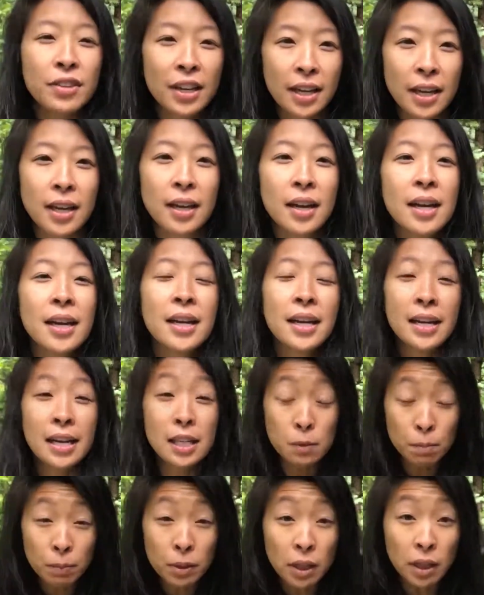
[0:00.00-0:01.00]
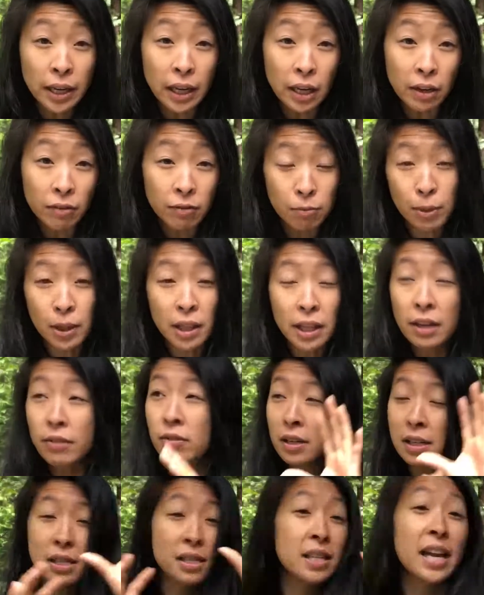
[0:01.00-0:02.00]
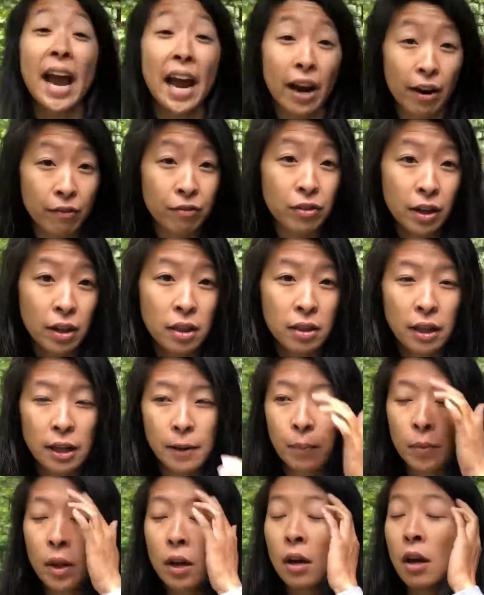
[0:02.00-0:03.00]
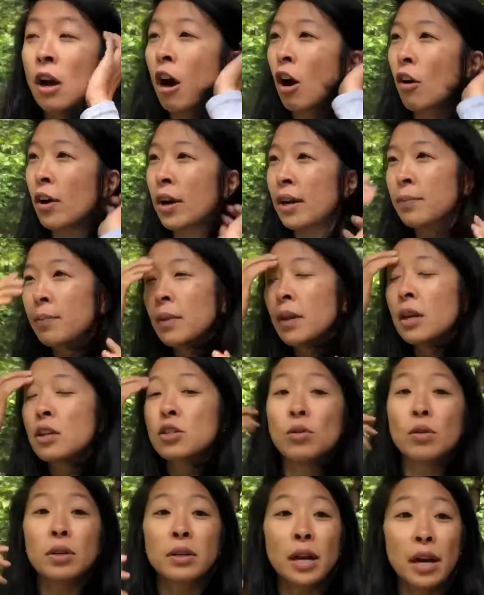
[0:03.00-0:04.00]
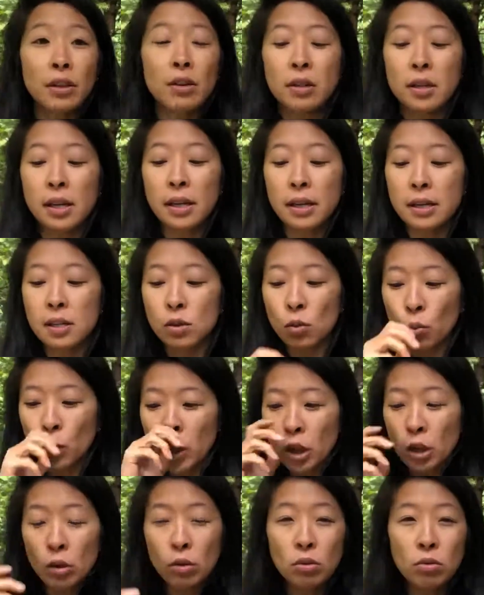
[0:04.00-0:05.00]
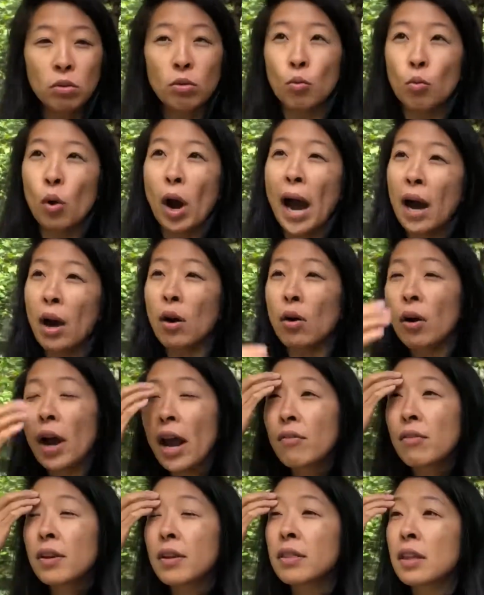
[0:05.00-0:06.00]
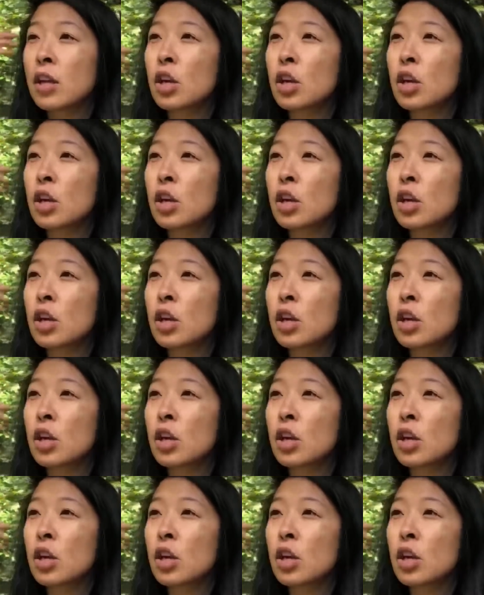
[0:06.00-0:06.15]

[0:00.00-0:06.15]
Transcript: it. It's belief. Belief is everything. All right. So another thing is, how everything